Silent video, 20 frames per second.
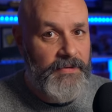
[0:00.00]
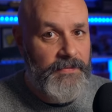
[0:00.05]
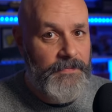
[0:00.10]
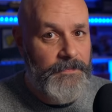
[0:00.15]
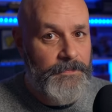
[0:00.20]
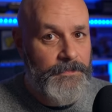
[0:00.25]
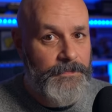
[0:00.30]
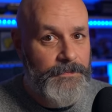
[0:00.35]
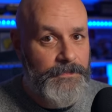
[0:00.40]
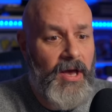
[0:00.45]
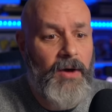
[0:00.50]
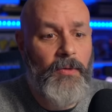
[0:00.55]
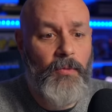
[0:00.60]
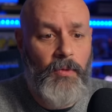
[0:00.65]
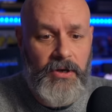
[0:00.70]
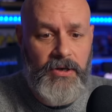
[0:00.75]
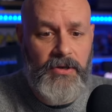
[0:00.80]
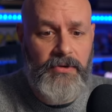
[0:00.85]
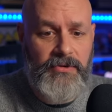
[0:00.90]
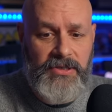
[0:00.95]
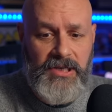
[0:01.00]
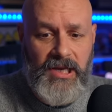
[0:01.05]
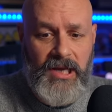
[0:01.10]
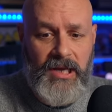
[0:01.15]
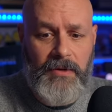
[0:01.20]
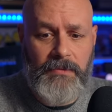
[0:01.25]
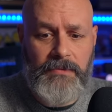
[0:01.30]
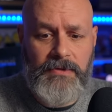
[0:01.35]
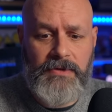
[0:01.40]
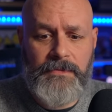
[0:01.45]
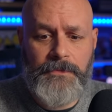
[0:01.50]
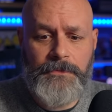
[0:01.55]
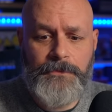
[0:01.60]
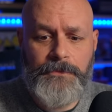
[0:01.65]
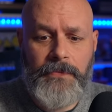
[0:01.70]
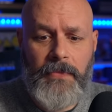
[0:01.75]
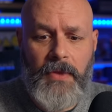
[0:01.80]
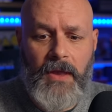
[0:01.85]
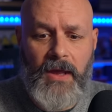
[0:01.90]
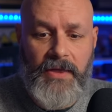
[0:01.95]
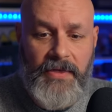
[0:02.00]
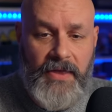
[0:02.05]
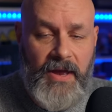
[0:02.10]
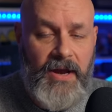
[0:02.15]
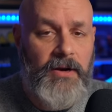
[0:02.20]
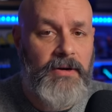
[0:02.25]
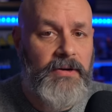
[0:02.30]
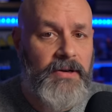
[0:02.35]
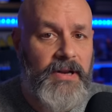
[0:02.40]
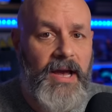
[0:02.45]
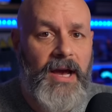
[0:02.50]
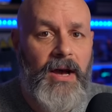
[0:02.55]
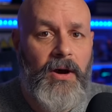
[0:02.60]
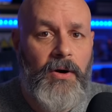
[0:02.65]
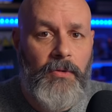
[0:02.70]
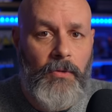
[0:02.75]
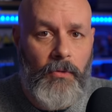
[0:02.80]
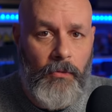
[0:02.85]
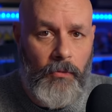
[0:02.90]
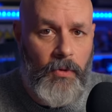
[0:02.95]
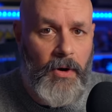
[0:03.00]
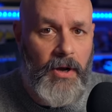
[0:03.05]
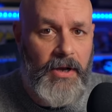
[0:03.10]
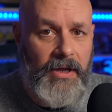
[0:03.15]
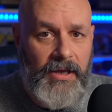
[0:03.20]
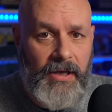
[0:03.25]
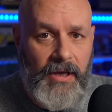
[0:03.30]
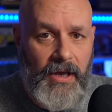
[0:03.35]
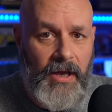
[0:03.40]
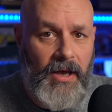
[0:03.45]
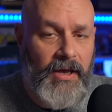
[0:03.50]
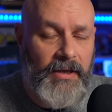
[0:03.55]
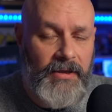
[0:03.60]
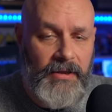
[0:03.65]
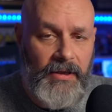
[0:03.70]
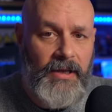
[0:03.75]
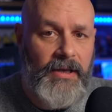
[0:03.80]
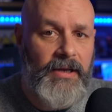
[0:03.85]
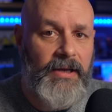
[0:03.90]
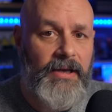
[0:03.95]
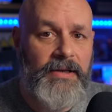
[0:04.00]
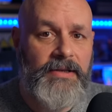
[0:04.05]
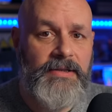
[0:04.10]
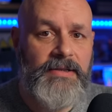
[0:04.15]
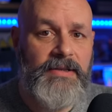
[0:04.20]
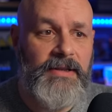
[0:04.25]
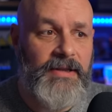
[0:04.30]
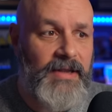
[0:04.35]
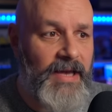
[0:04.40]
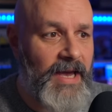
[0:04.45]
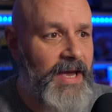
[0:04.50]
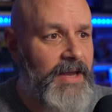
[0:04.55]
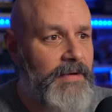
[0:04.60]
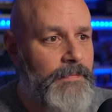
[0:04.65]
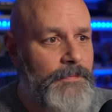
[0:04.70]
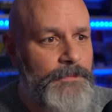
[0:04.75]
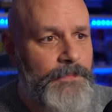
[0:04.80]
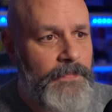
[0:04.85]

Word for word: We've got Windows games, and they are now running on Linux. That